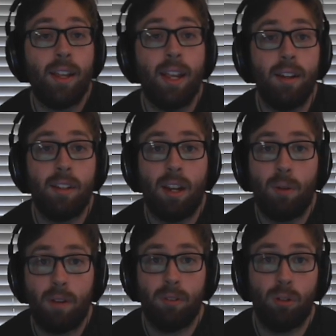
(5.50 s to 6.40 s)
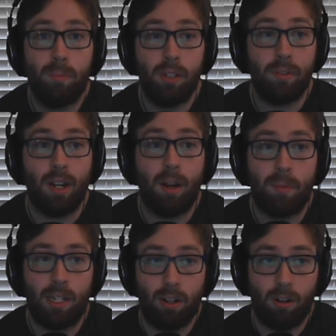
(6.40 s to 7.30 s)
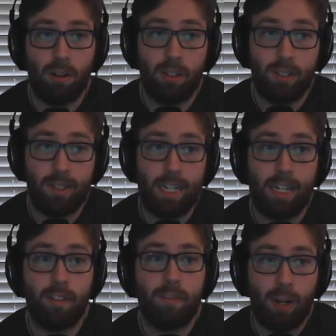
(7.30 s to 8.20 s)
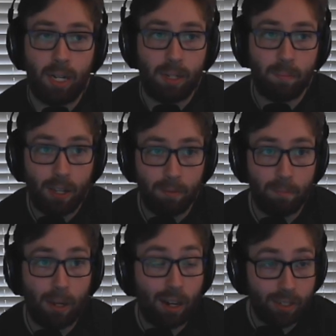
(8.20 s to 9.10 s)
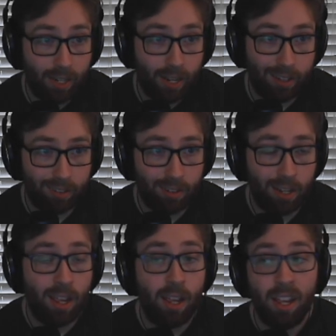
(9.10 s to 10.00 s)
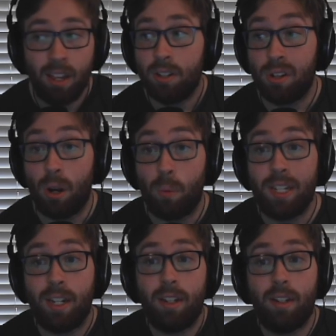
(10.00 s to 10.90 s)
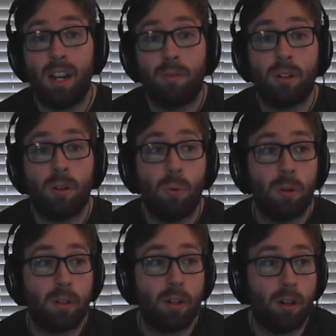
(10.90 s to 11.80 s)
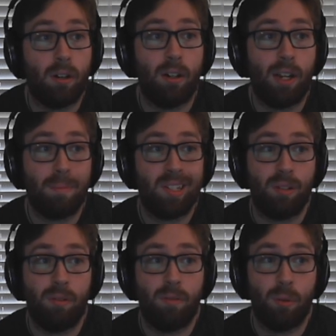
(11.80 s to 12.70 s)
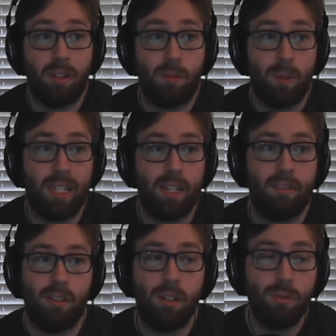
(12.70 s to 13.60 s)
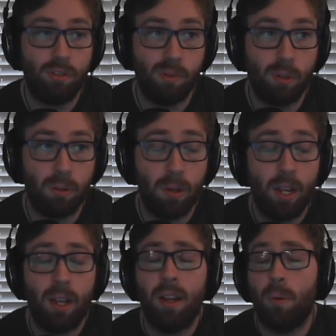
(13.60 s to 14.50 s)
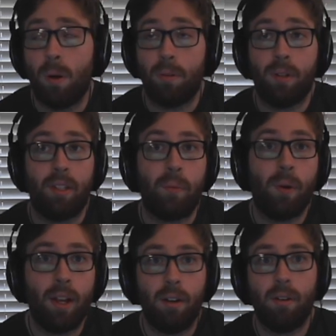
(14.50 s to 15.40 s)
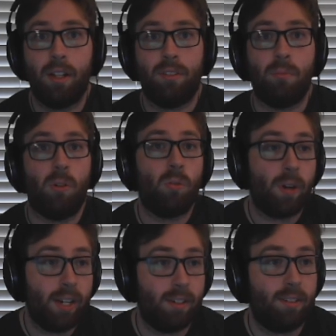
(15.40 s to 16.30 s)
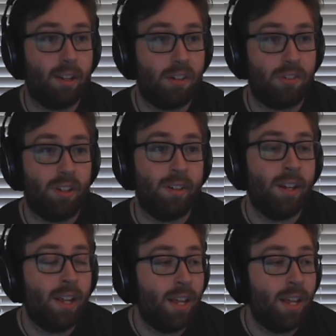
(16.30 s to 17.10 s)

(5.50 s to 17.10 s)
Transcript: and today we have a little bit of an update on the Fighting Pit podcast. So we did record our episode for this week as usual. Went really well, had some great discussion,